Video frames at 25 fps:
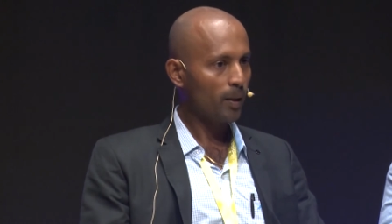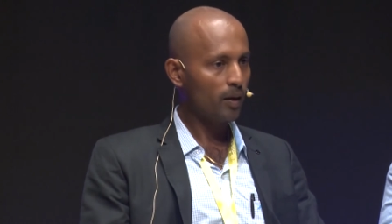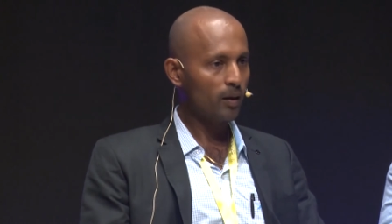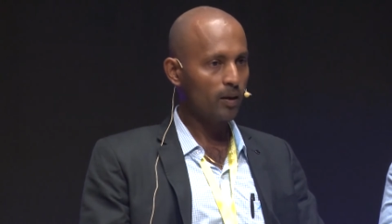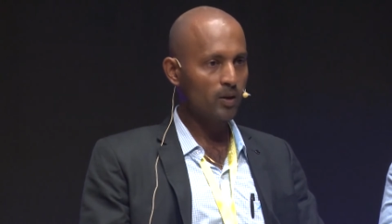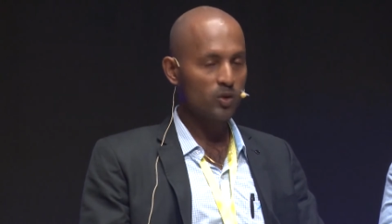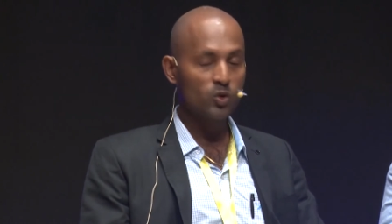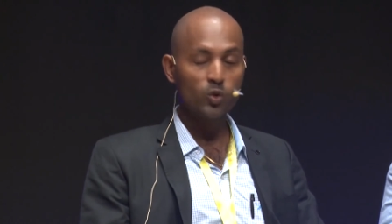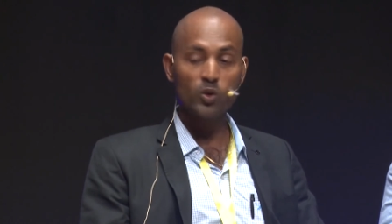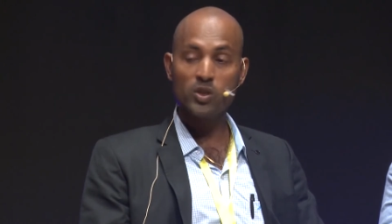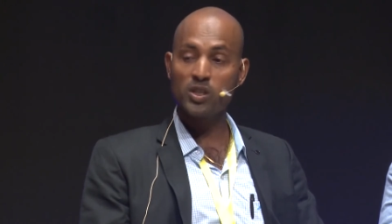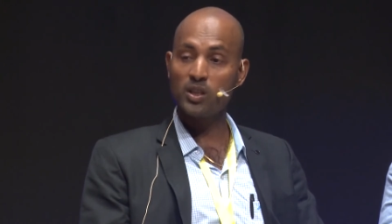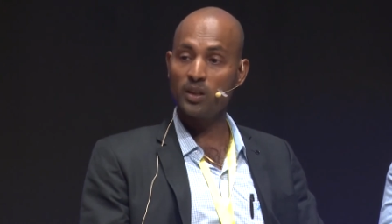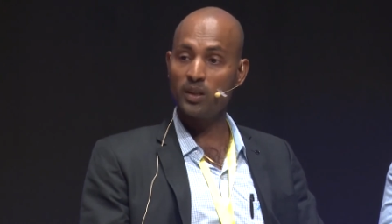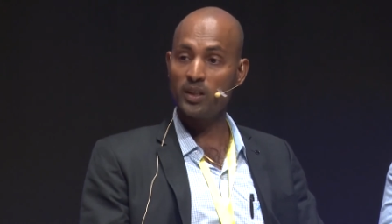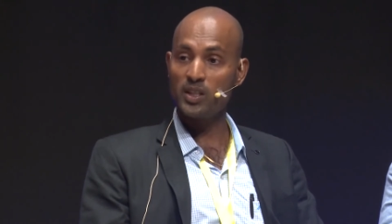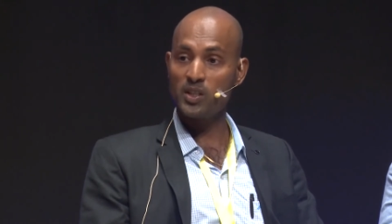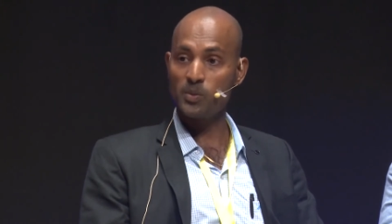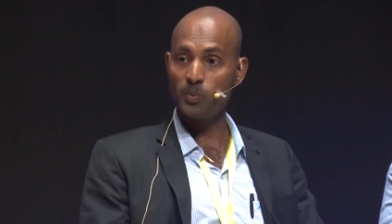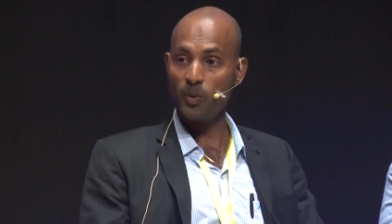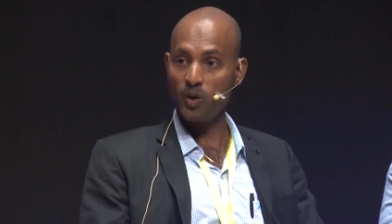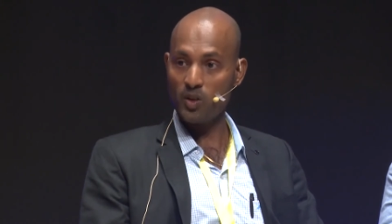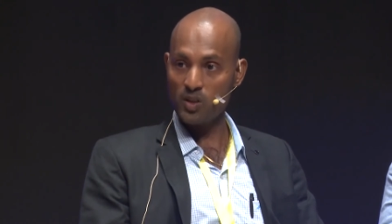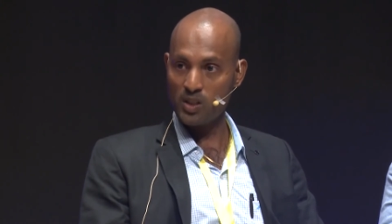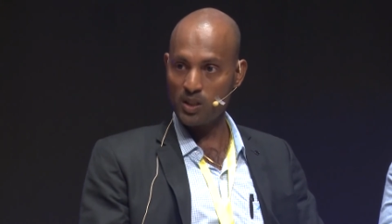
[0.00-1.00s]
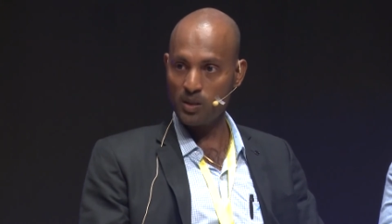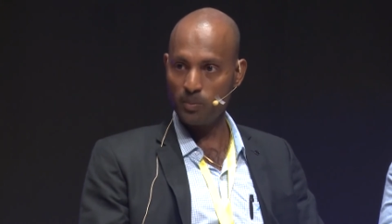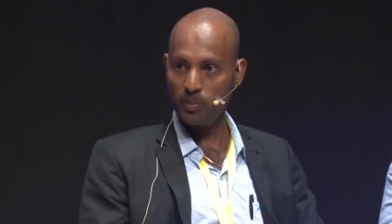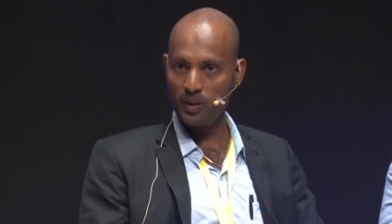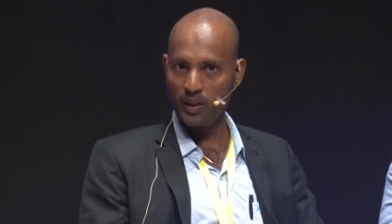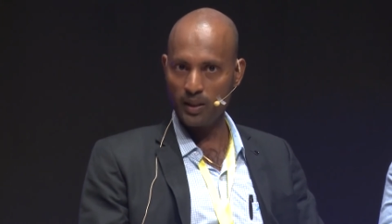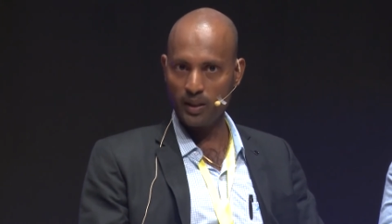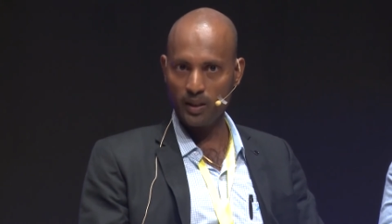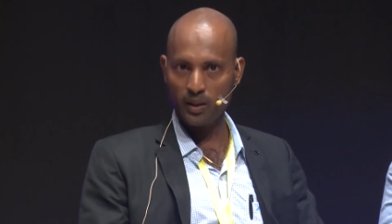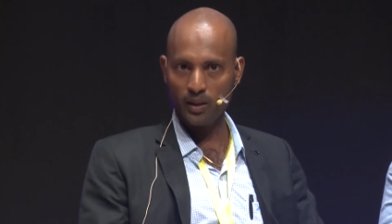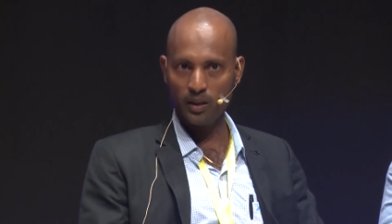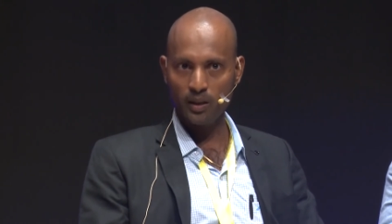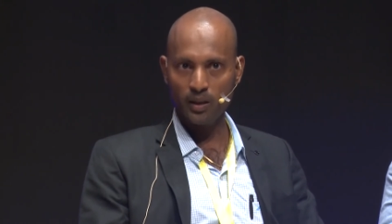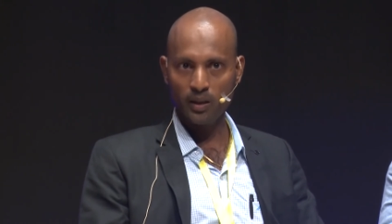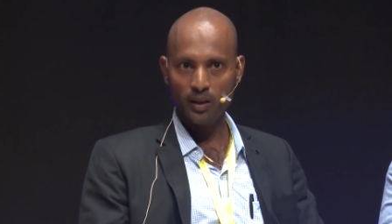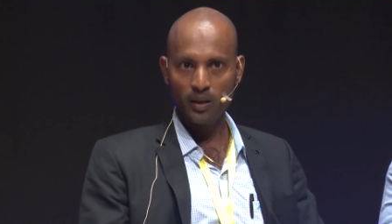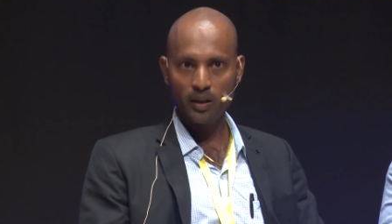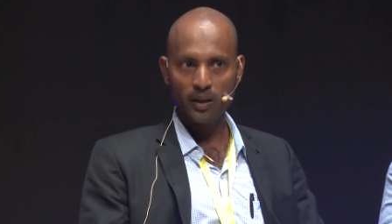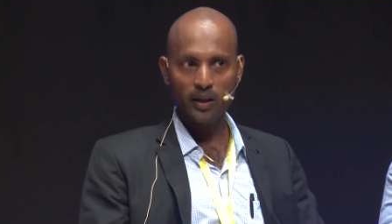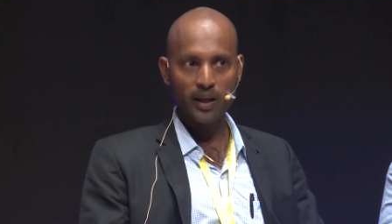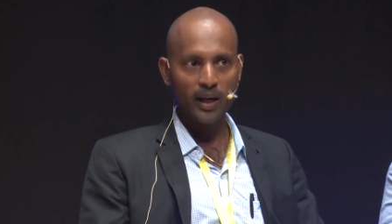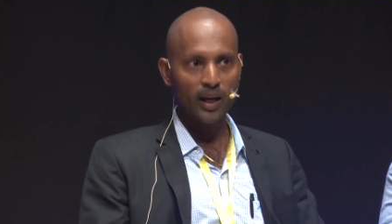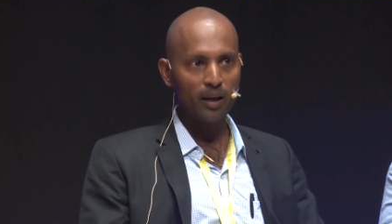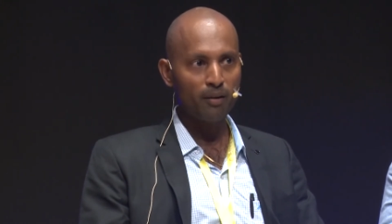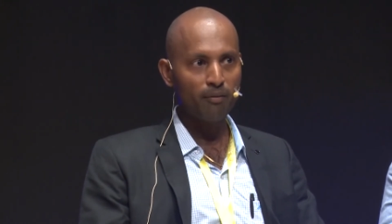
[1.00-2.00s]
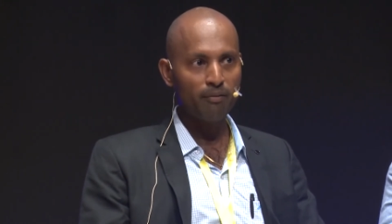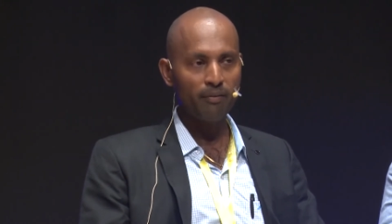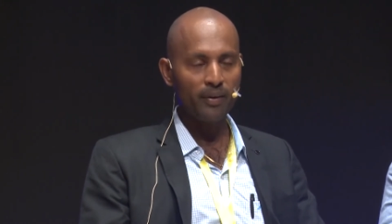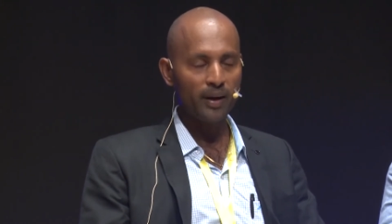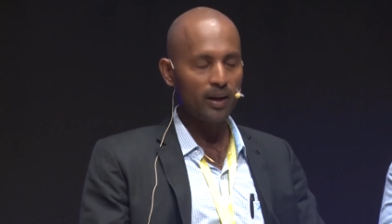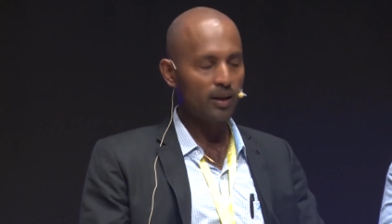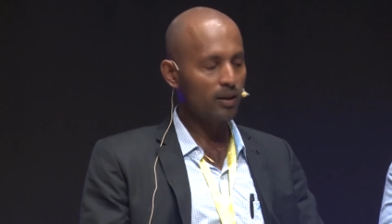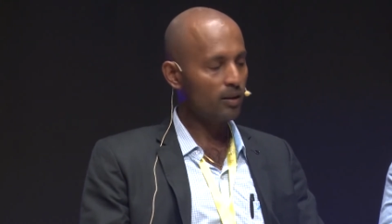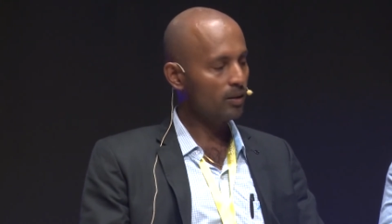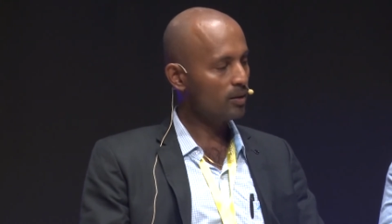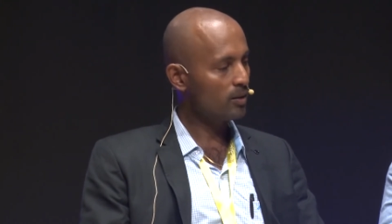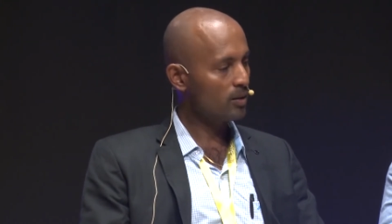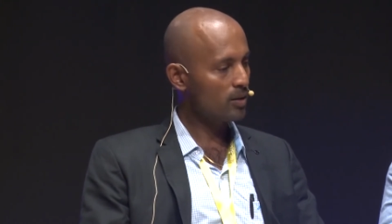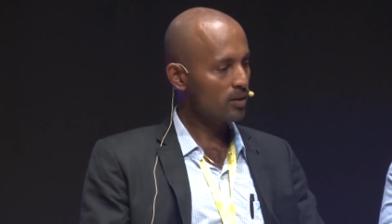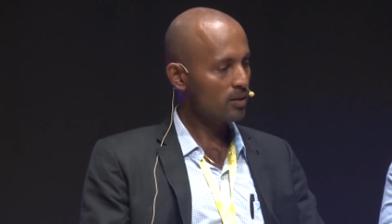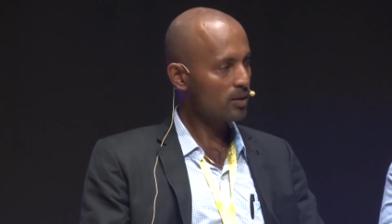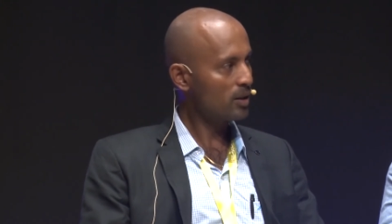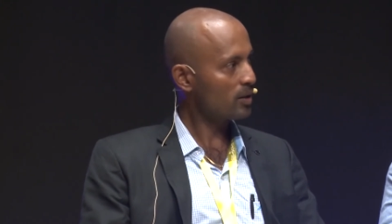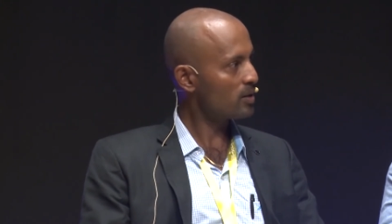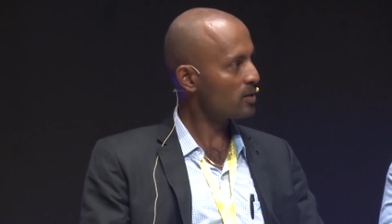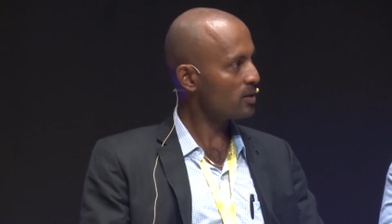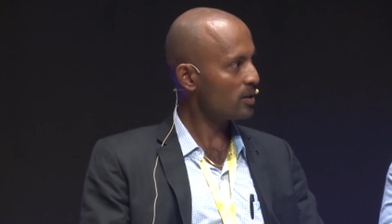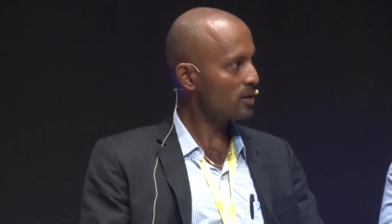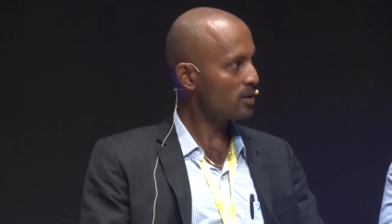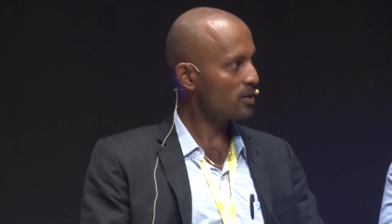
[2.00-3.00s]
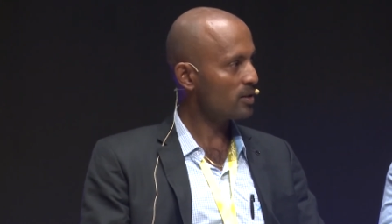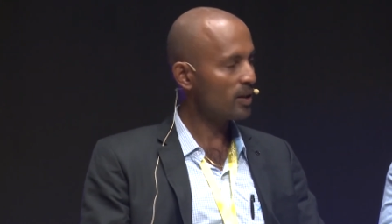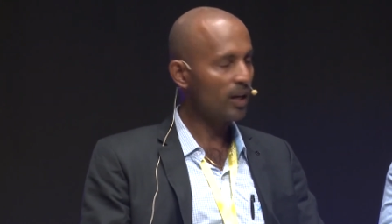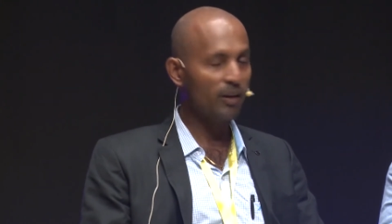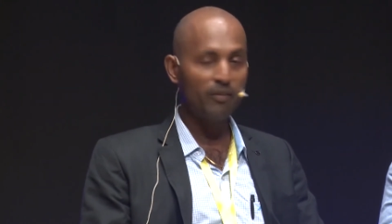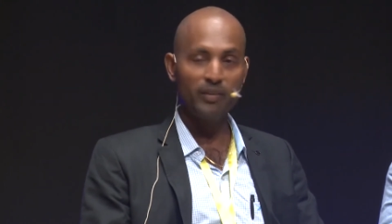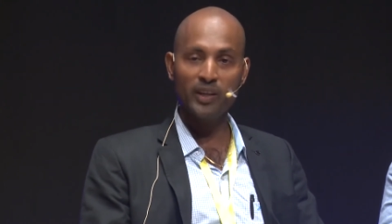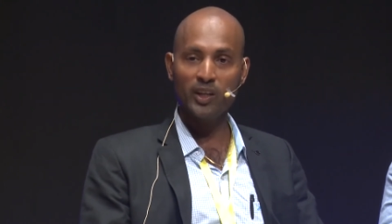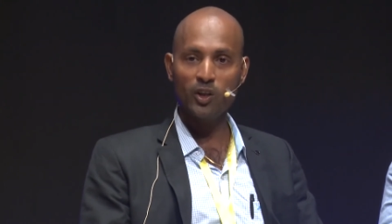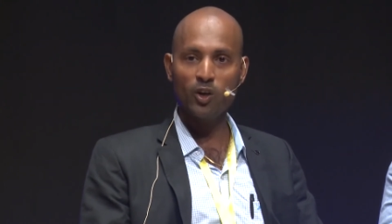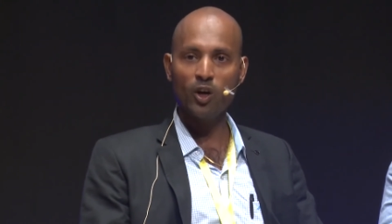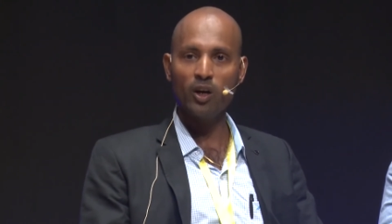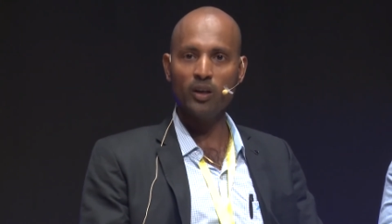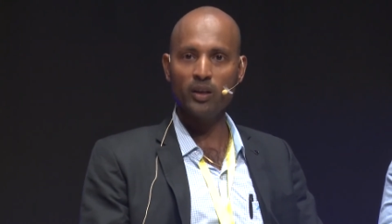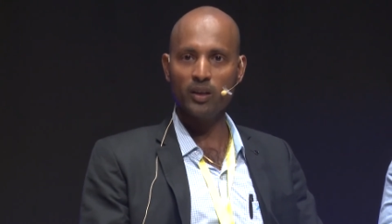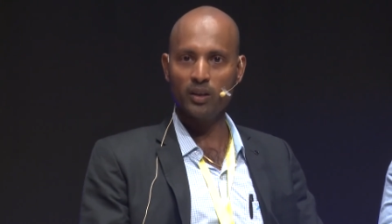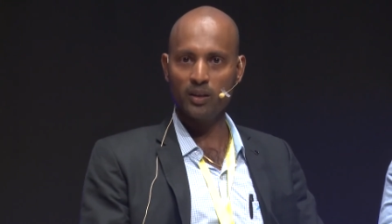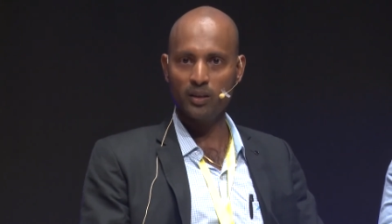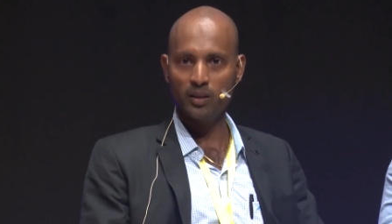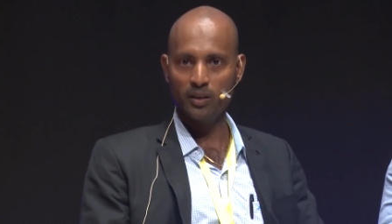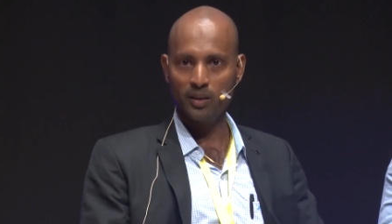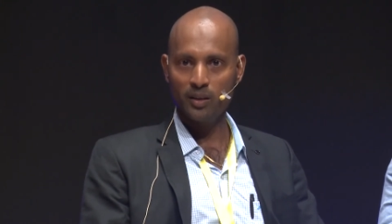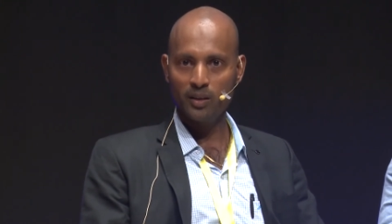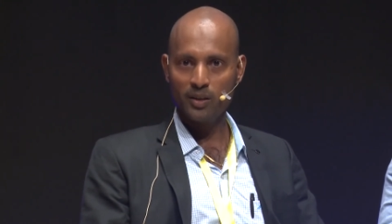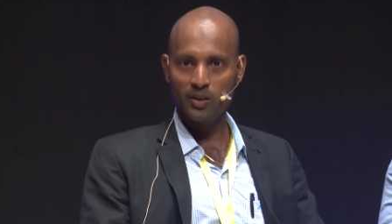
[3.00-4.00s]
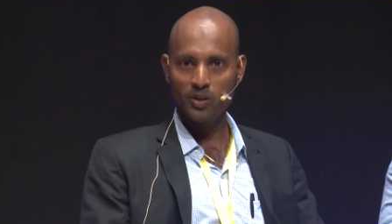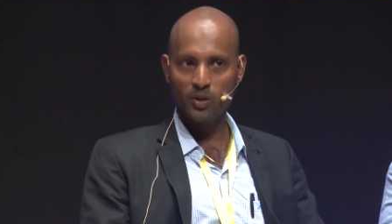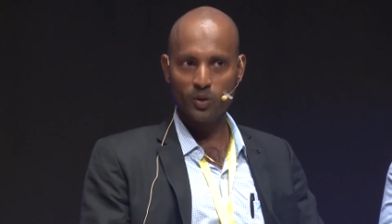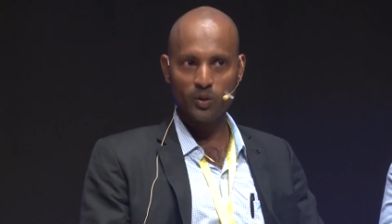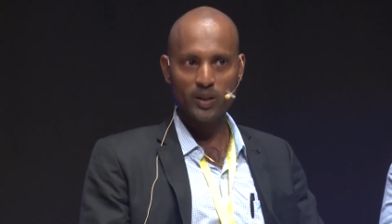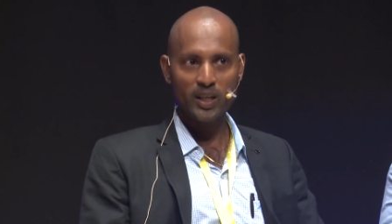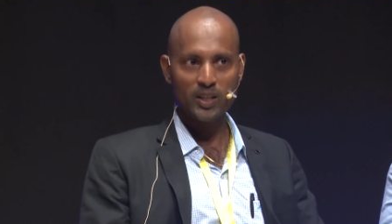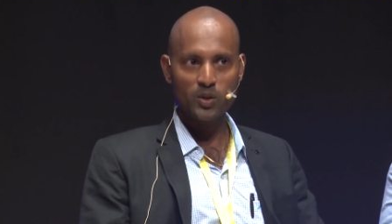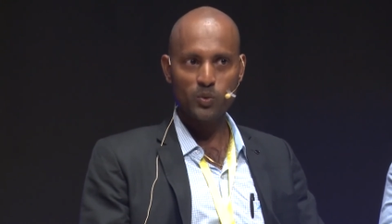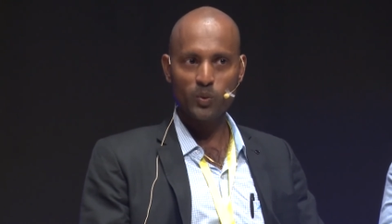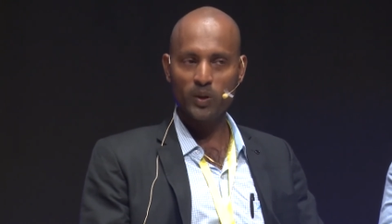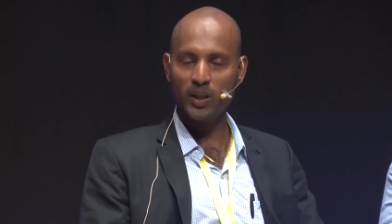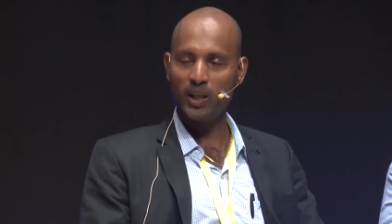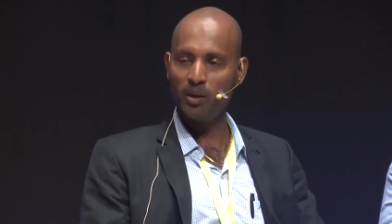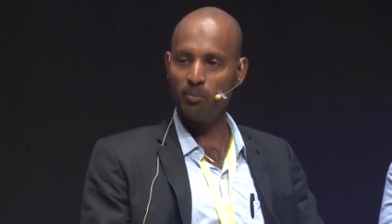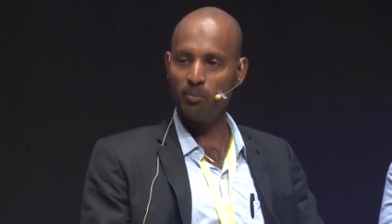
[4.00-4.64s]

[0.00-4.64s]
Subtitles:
social responsibility can find the success every corner. So that's what I